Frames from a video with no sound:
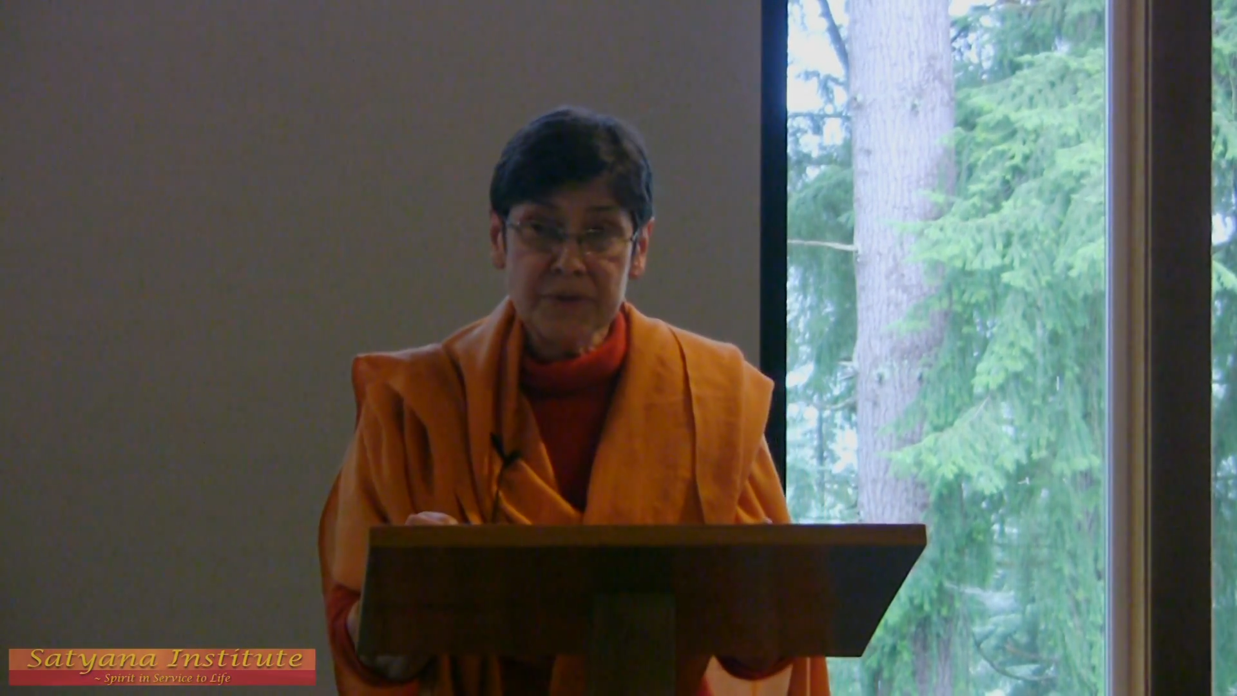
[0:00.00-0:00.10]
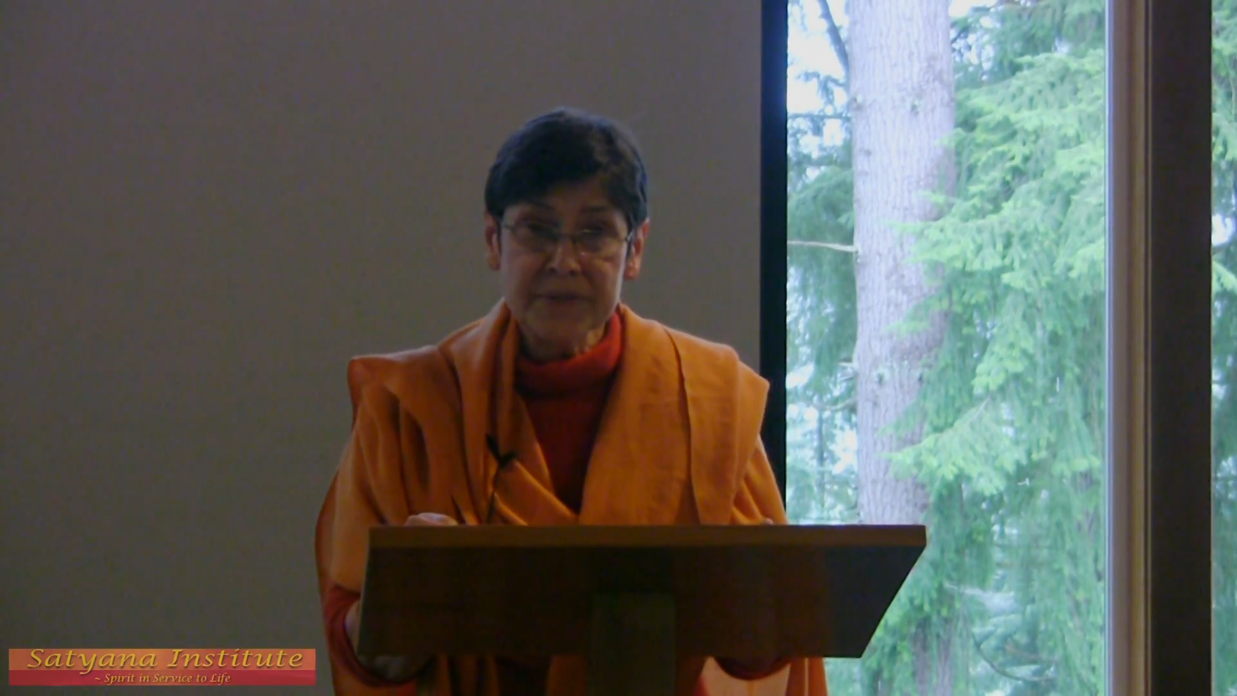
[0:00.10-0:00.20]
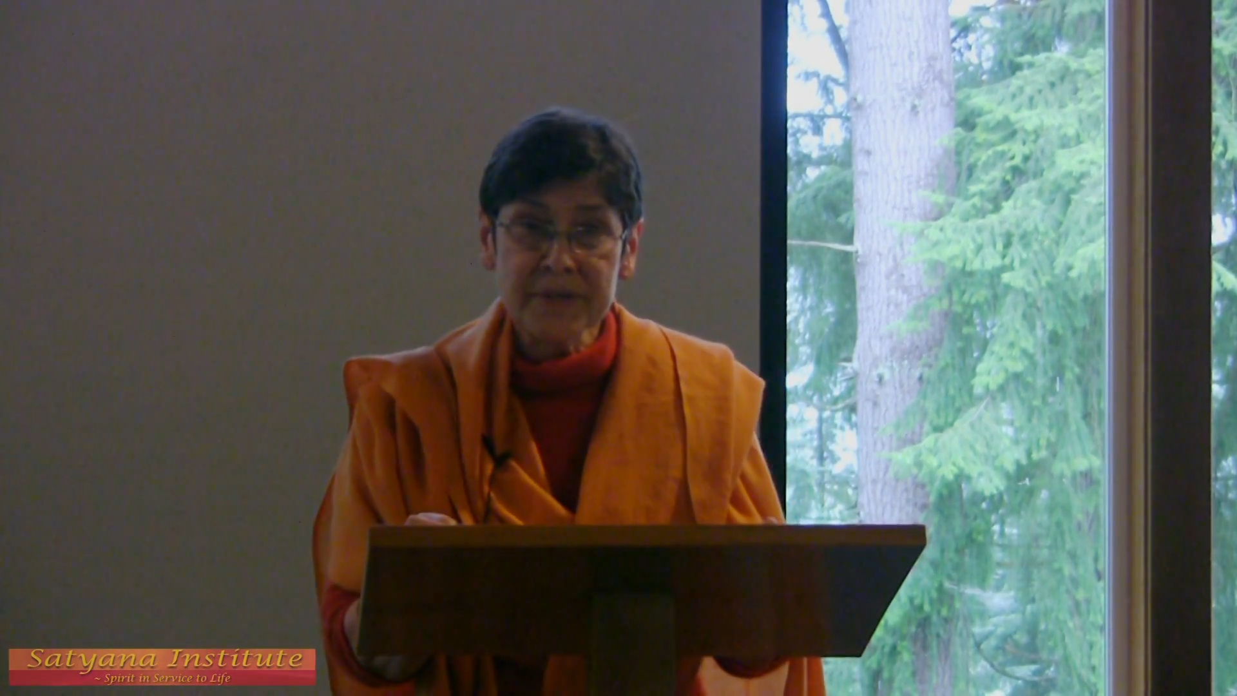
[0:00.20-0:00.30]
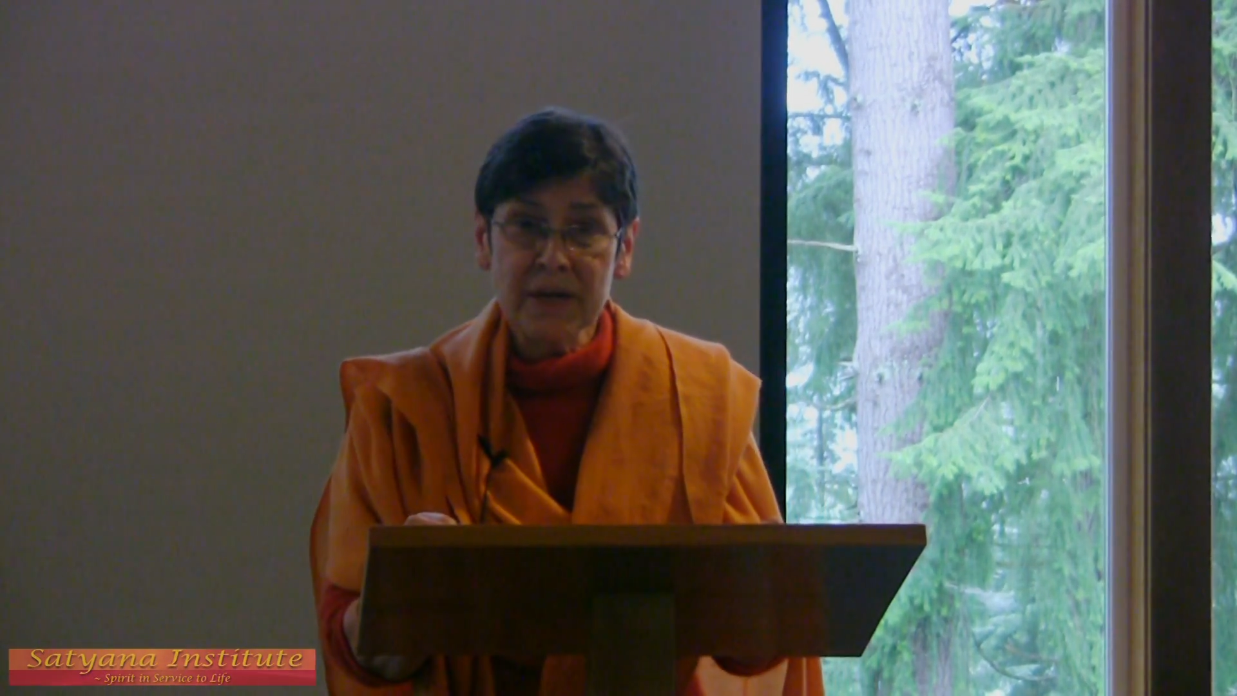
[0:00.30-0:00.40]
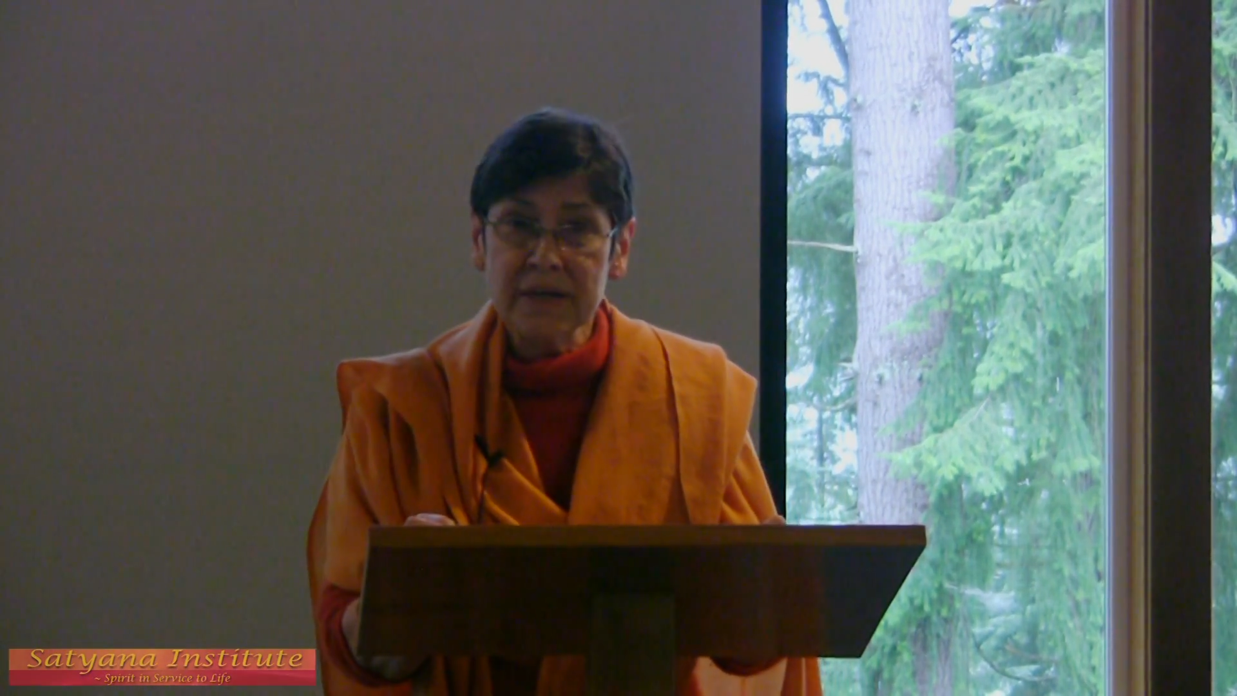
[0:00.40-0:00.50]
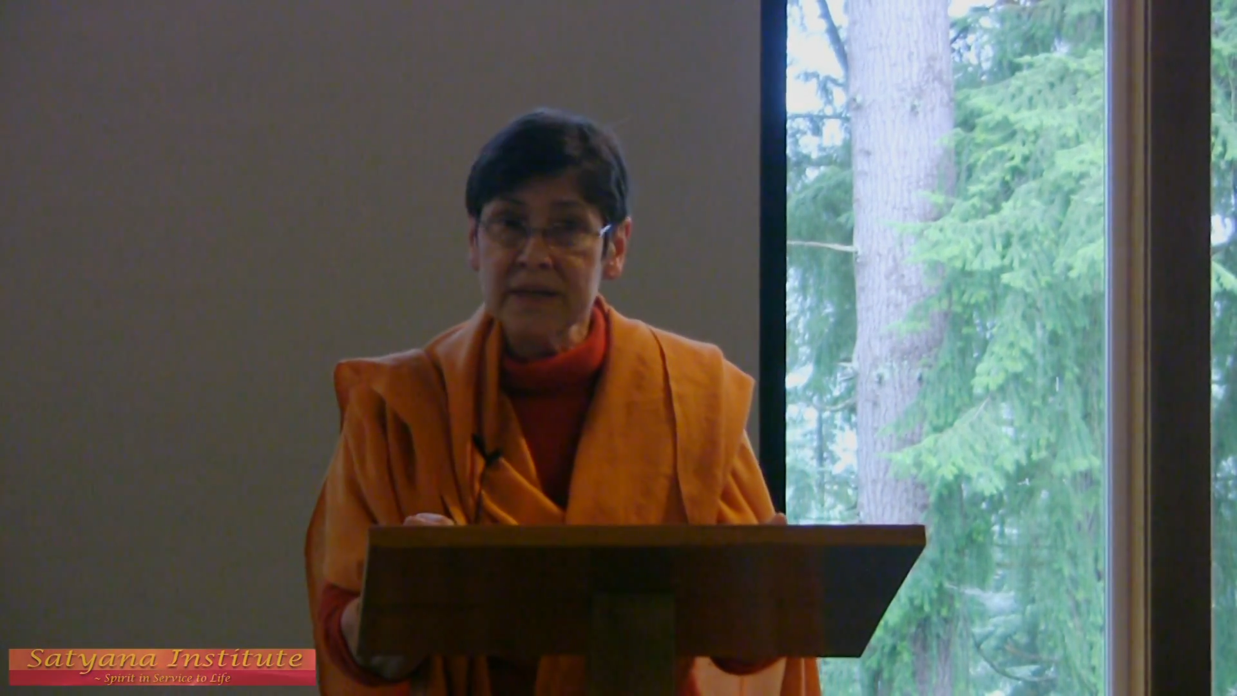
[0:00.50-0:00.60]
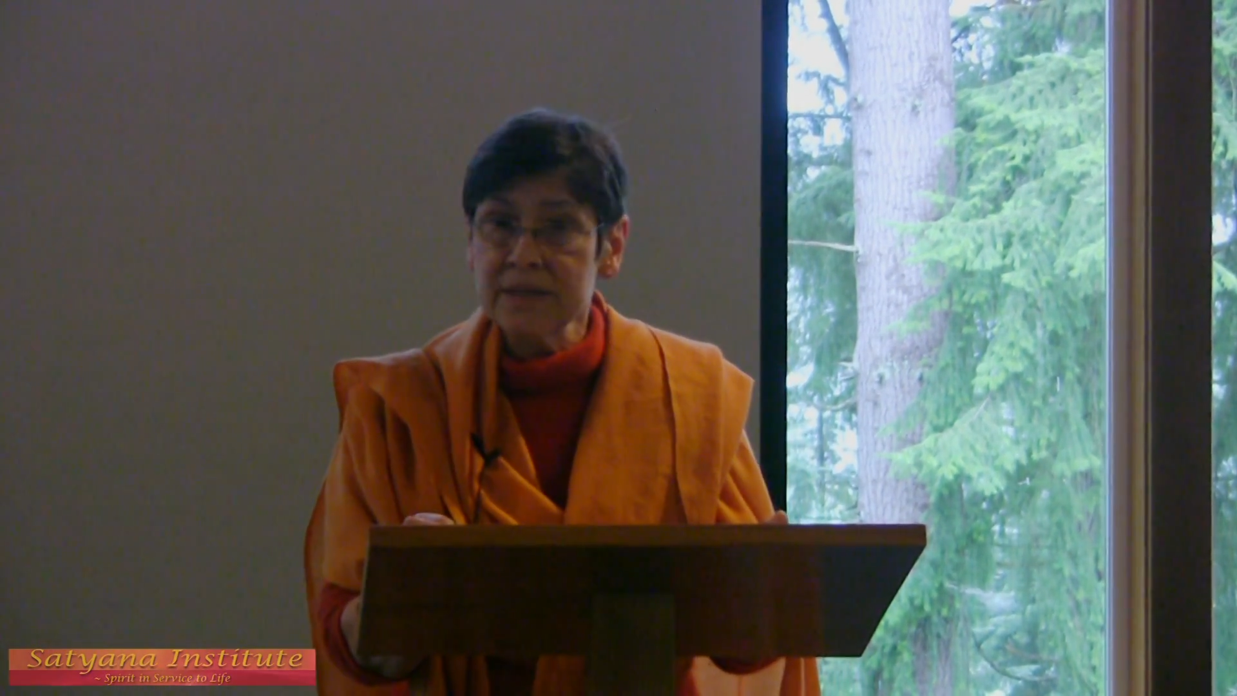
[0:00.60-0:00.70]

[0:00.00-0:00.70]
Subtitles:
the subtle